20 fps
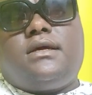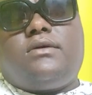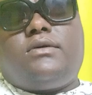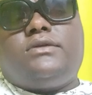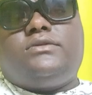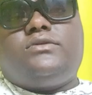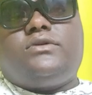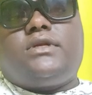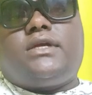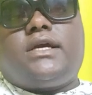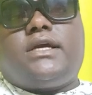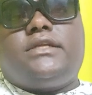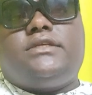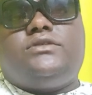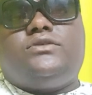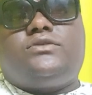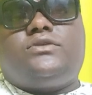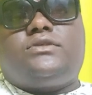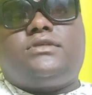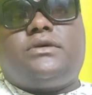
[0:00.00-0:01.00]
I want to
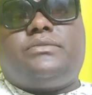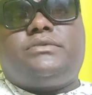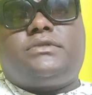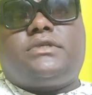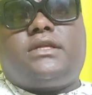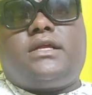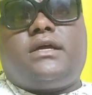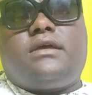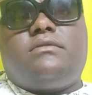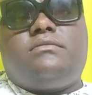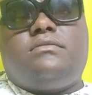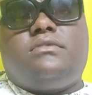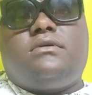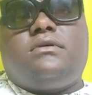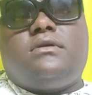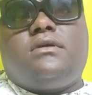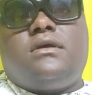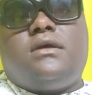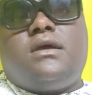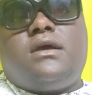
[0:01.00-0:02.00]
encourage you to subscribe.
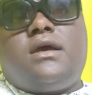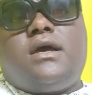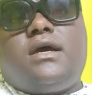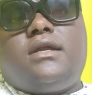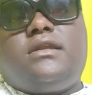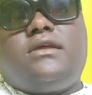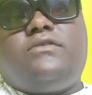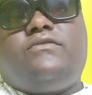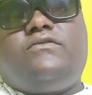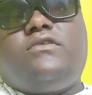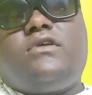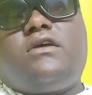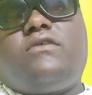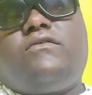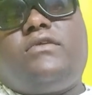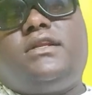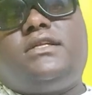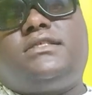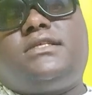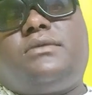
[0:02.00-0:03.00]
And if you
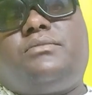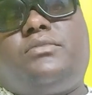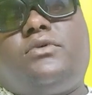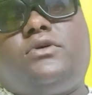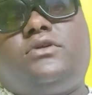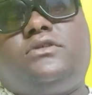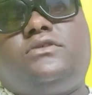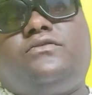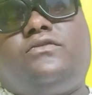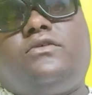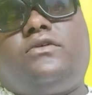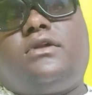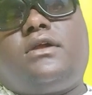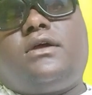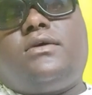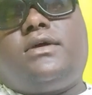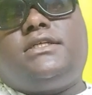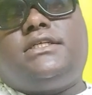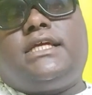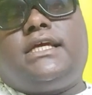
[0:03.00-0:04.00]
have any support for
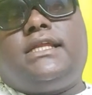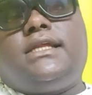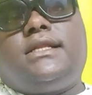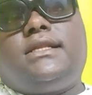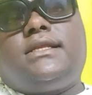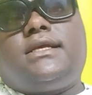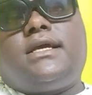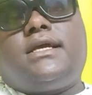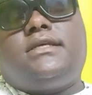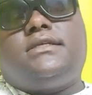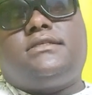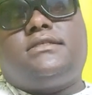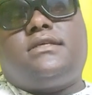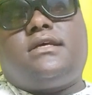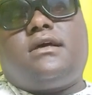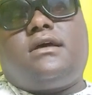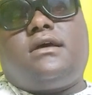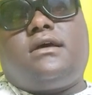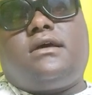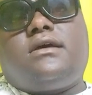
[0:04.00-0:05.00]
our channel, guys,
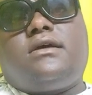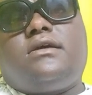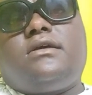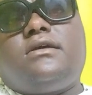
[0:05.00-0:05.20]
uh,